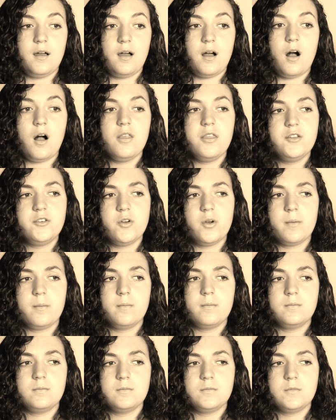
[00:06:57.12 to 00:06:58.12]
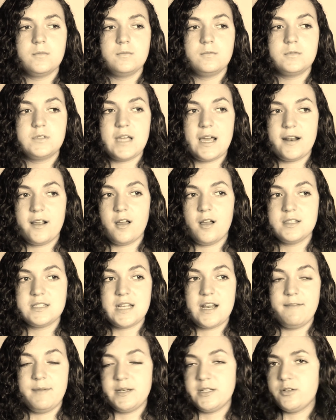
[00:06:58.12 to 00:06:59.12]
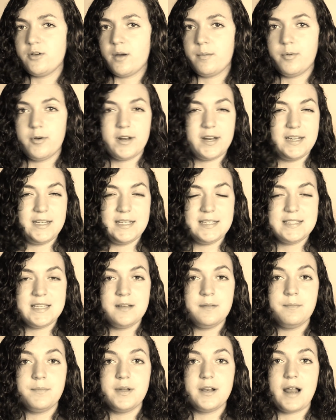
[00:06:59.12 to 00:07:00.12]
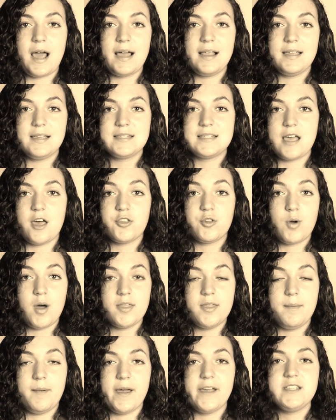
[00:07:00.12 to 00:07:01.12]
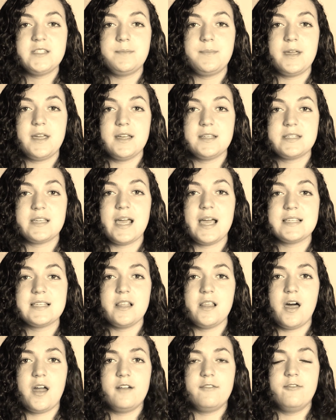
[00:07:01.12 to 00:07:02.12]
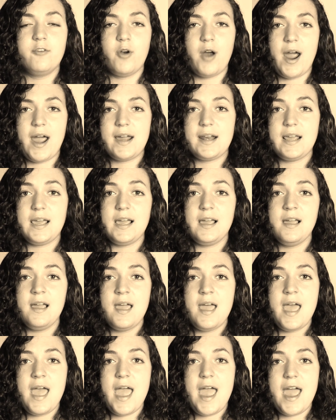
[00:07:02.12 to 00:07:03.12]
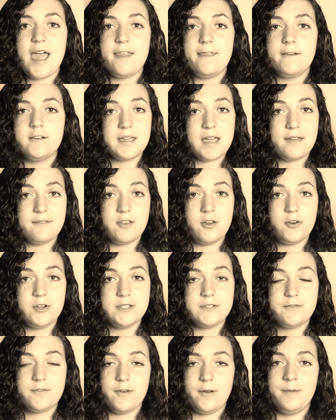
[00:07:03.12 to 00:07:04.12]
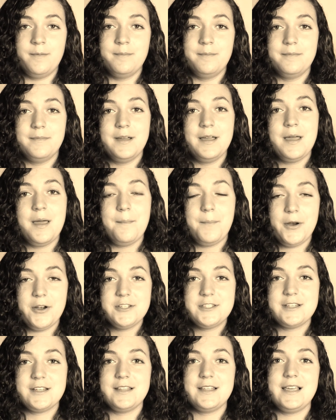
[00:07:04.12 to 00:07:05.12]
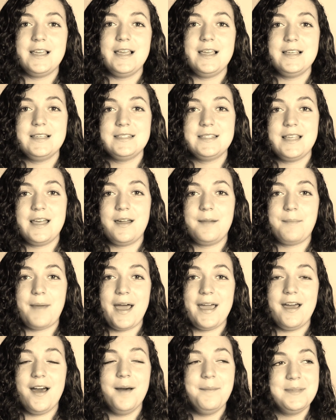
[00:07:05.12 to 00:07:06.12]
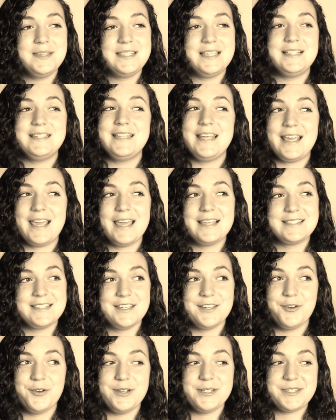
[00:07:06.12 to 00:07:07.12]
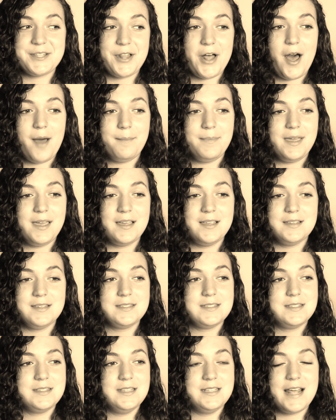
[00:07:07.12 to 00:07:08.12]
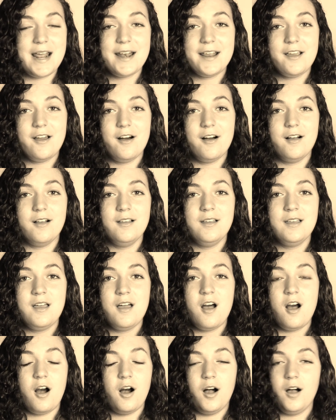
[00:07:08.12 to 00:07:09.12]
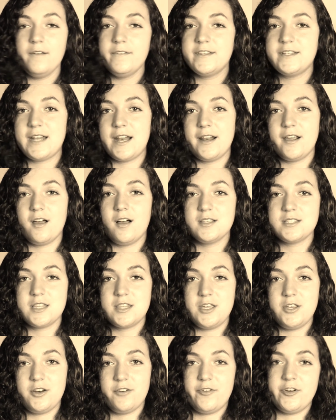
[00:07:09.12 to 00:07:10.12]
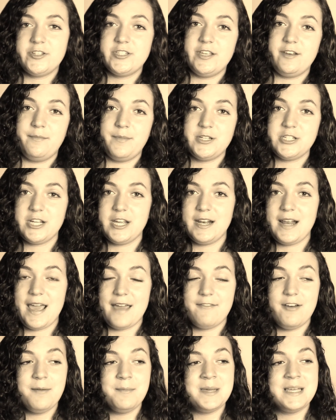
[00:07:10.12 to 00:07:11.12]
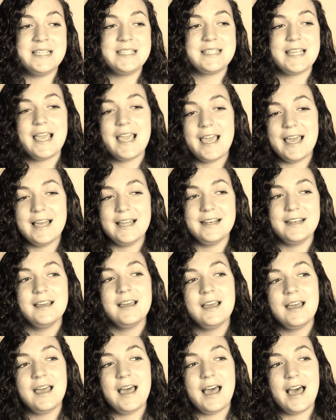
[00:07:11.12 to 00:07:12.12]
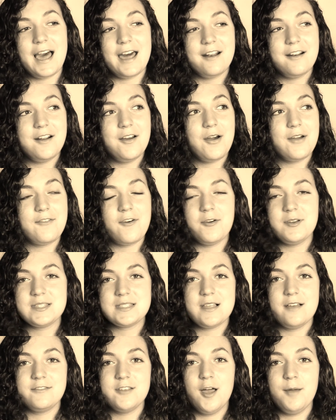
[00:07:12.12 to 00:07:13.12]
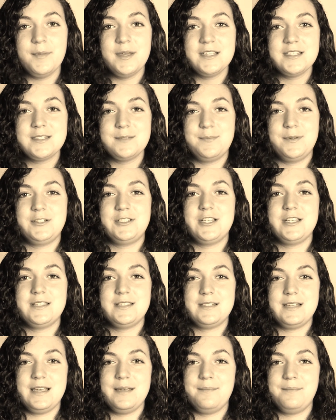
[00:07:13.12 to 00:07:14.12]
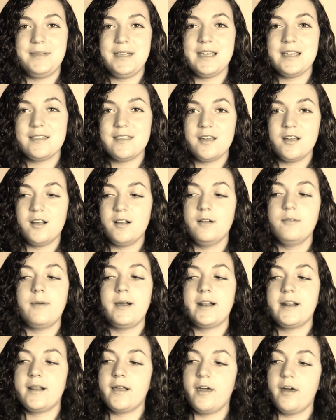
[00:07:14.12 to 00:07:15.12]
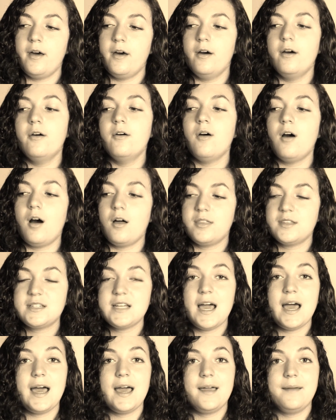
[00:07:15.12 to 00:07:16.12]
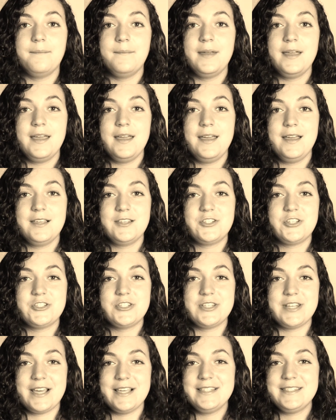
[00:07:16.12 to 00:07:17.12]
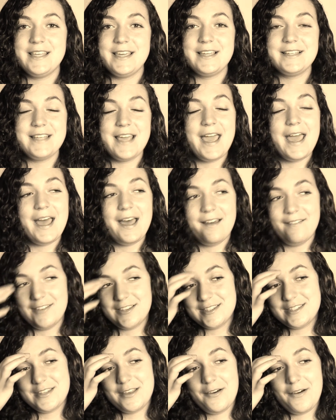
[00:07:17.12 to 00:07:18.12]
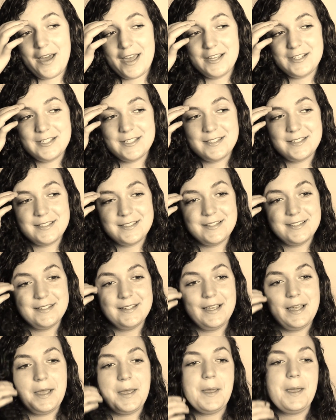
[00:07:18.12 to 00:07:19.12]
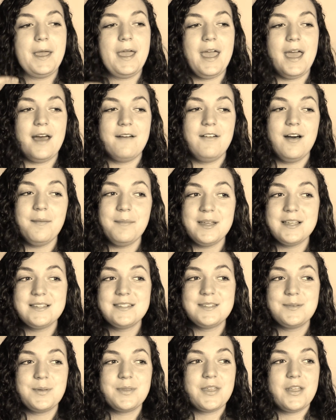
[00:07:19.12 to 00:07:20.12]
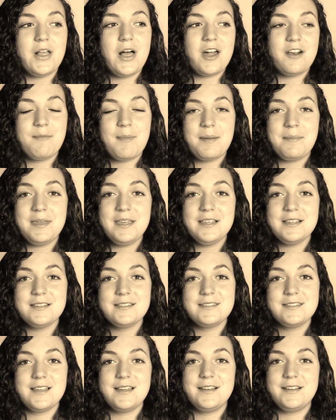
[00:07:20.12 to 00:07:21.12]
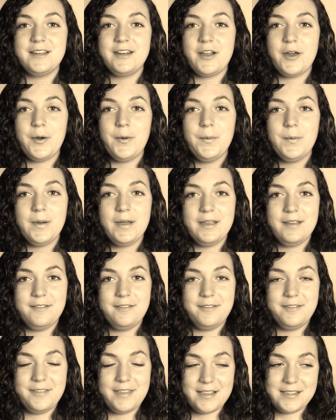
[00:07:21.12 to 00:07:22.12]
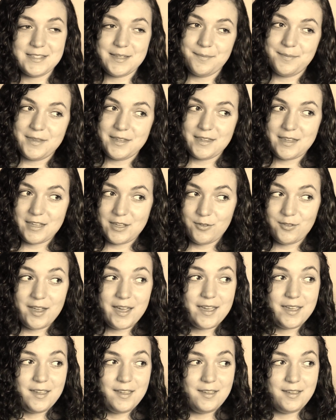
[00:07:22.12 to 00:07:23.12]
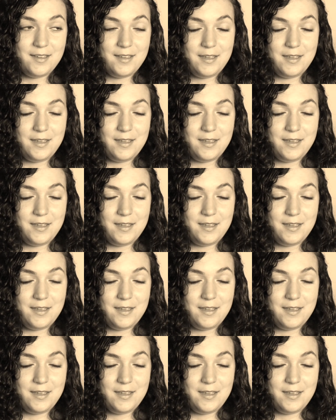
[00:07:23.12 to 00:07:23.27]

all the dining halls that I've been to are pretty decent, but I like South Quad the best because it a lot of variety. And the thing I've noticed from personally is that my hummus intake has increased a lot because the dining hall, all of the dining halls at the University of Michigan have hummus. And I don't know, I've always loved hummus, but just it being there ready to go all the time, it's just a nice thing to have, and so I just have hummus with a lot of my meals. And you know, if that's something that you like,